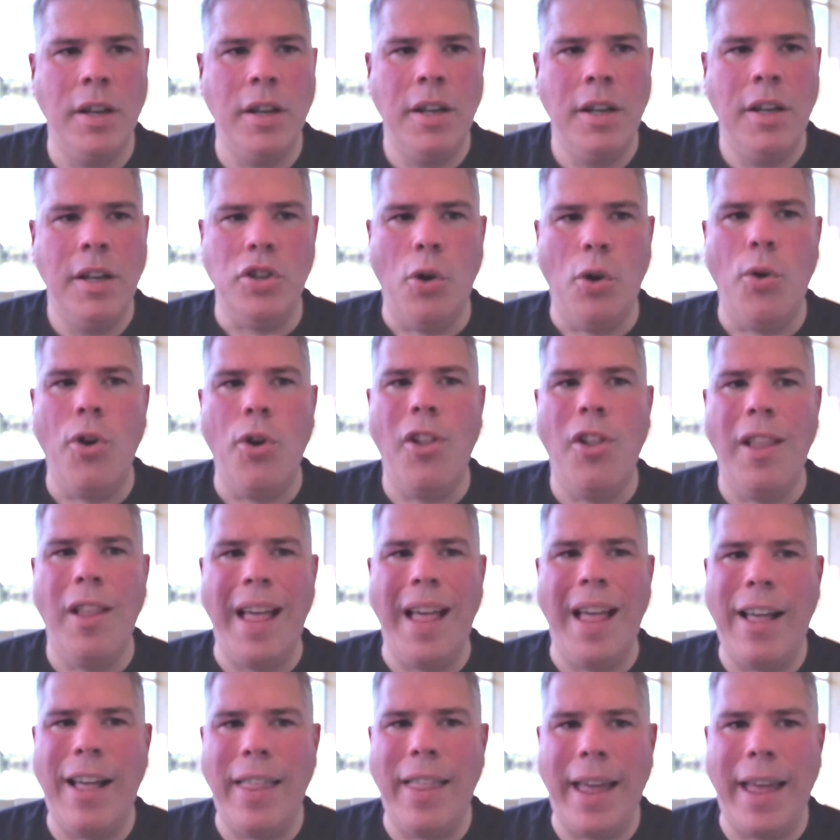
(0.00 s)
Don't allow
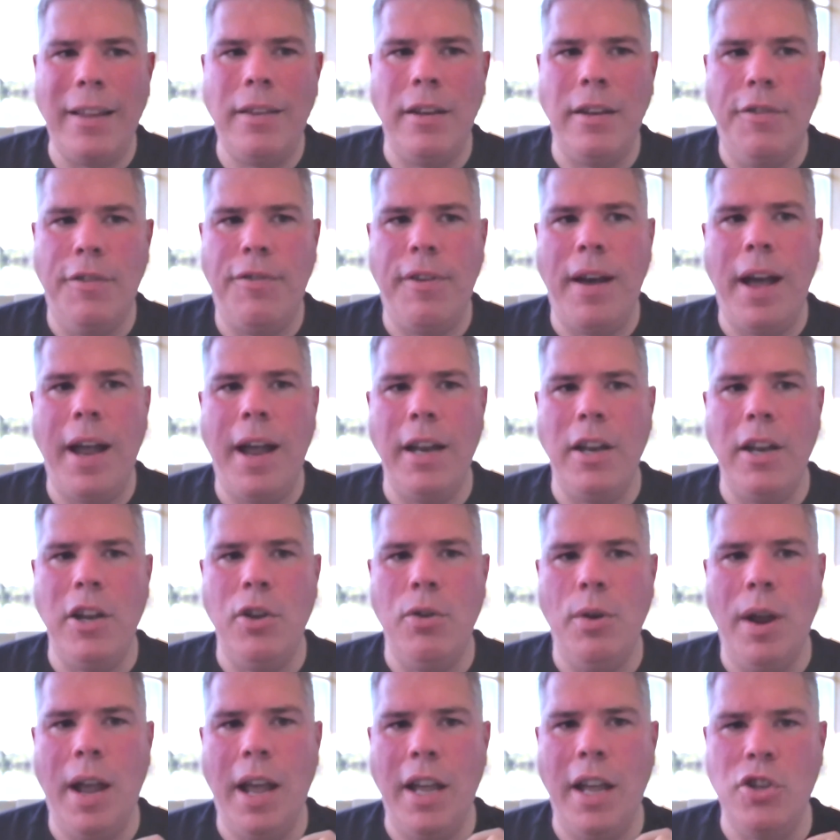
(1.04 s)
that to define you
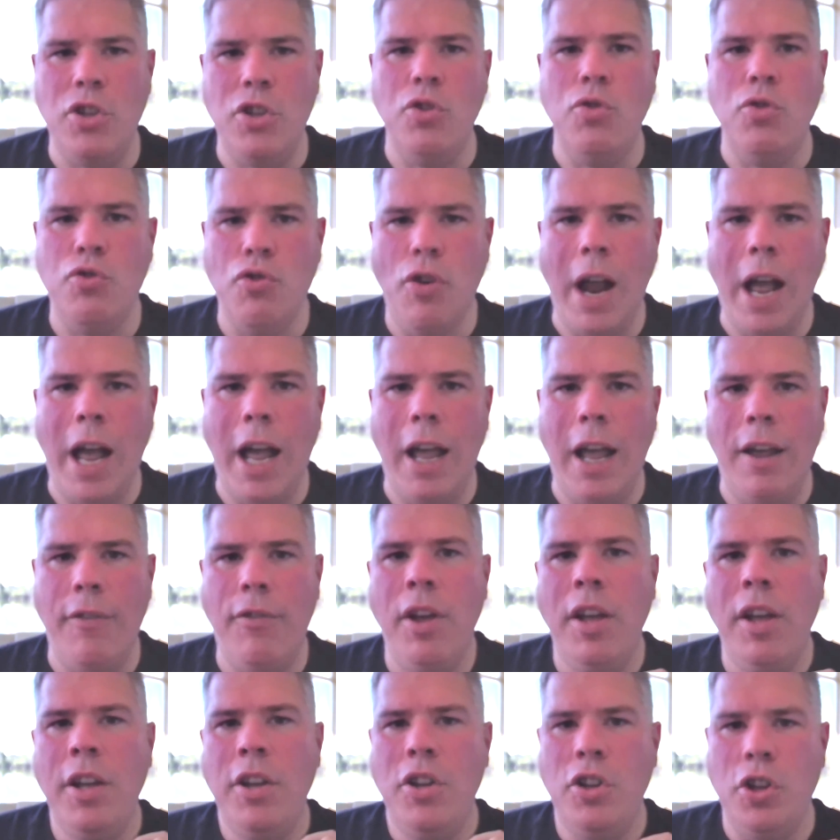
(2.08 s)
as you drive
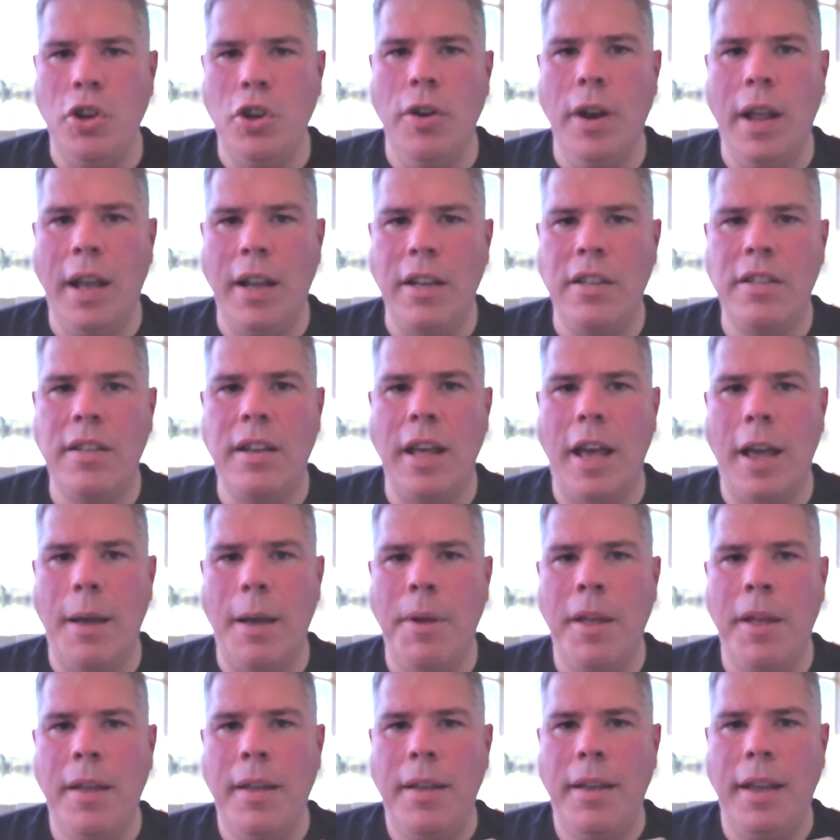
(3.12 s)
to your next step
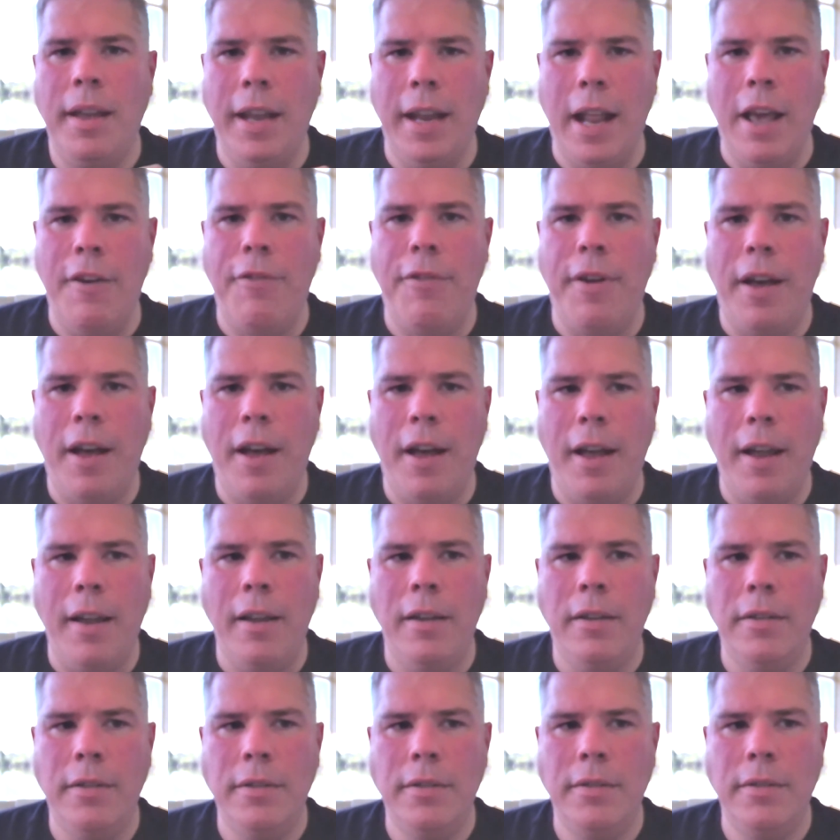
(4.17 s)
in FI.
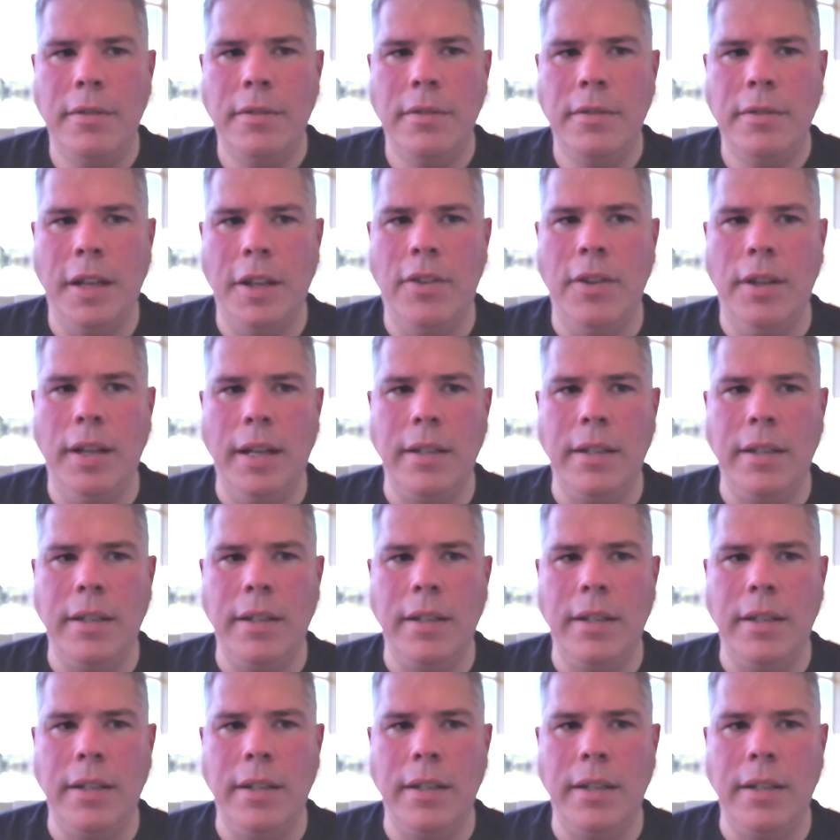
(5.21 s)
Until next time.